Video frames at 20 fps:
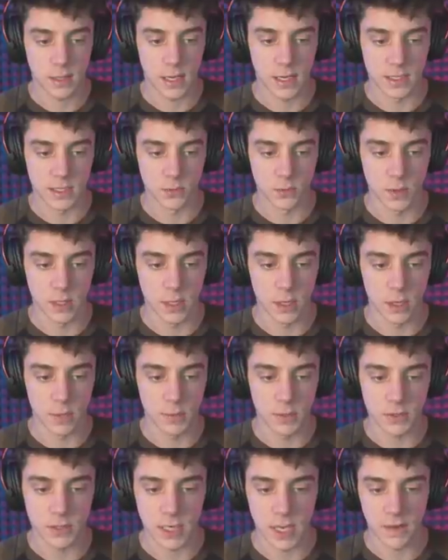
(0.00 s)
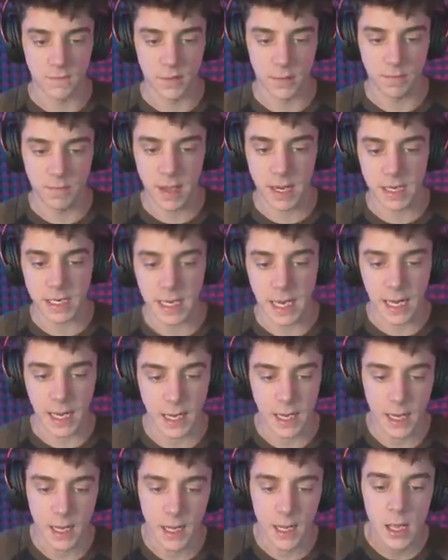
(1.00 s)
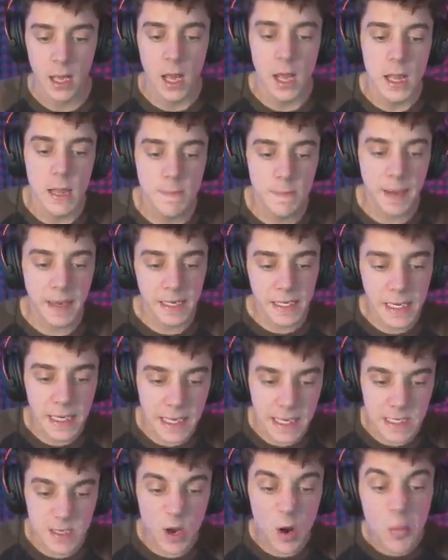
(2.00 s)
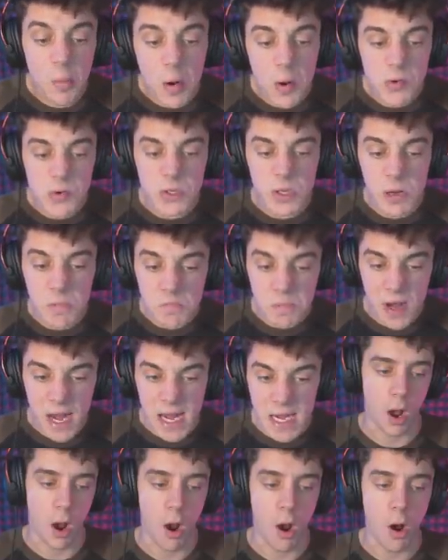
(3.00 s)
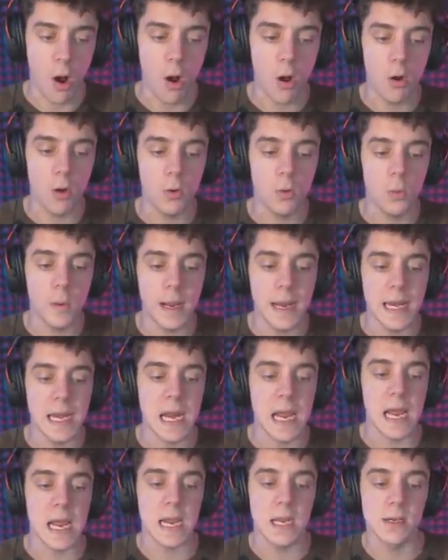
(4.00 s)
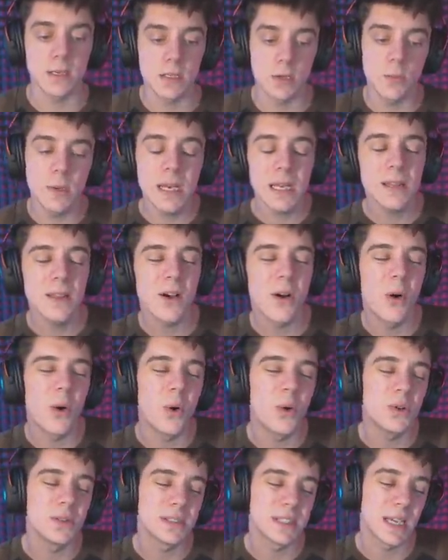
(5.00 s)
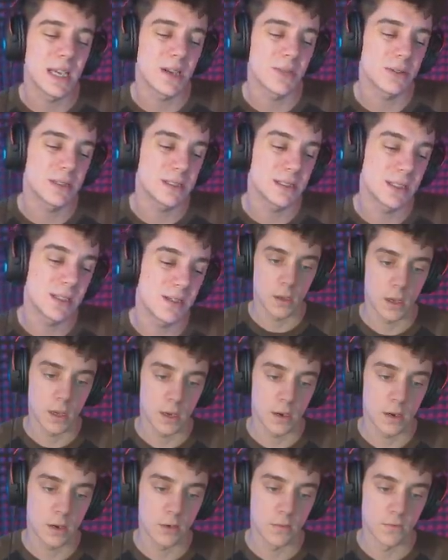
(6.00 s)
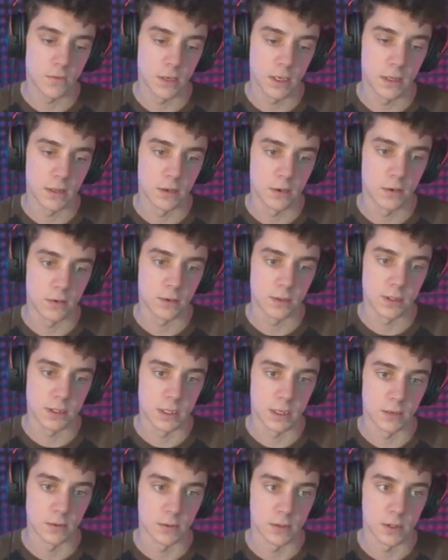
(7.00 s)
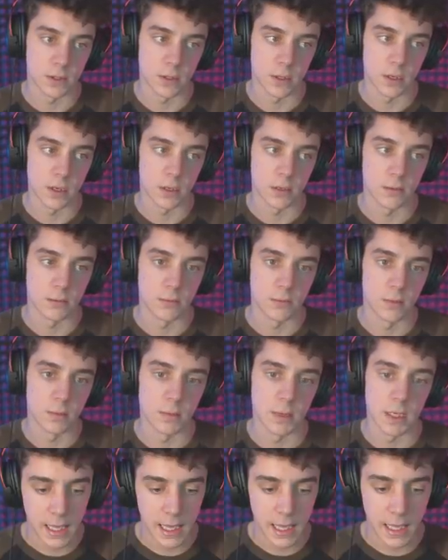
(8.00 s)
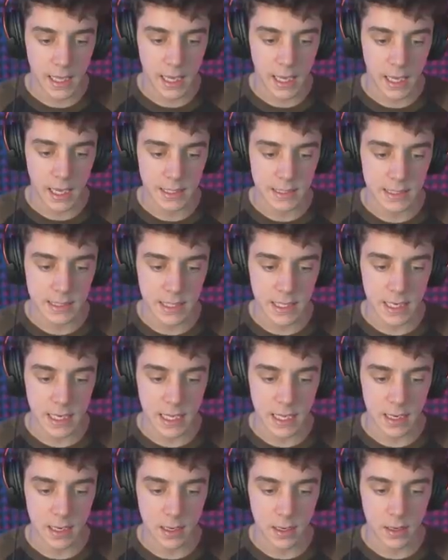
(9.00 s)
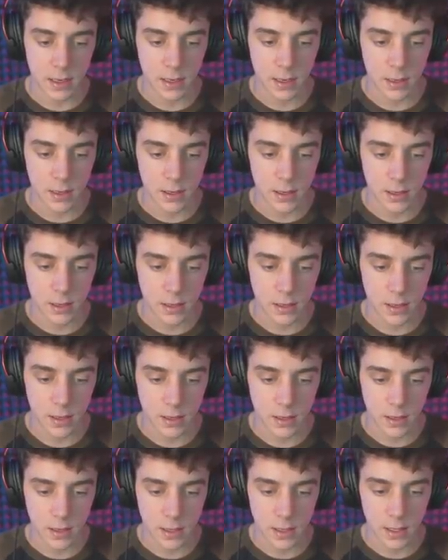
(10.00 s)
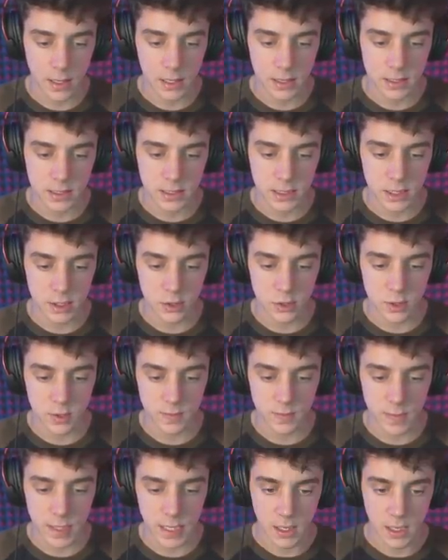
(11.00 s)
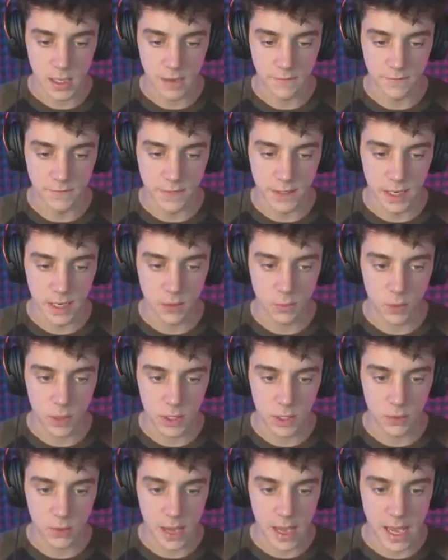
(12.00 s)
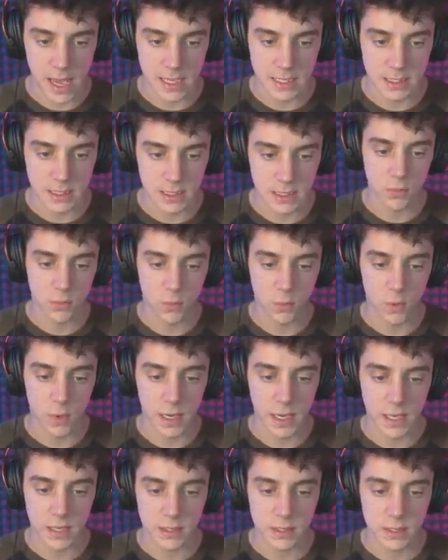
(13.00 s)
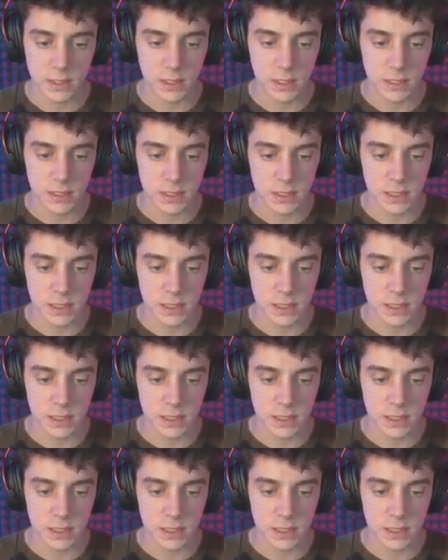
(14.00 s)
Guys, we almost have the picnic. The picnic is almost complete. All we need. Do we need the whole sandwich, though? I don't know if we need the whole sandwich or not. We might. Hey, I did it. Excuse me, I've done what you asked. What else could you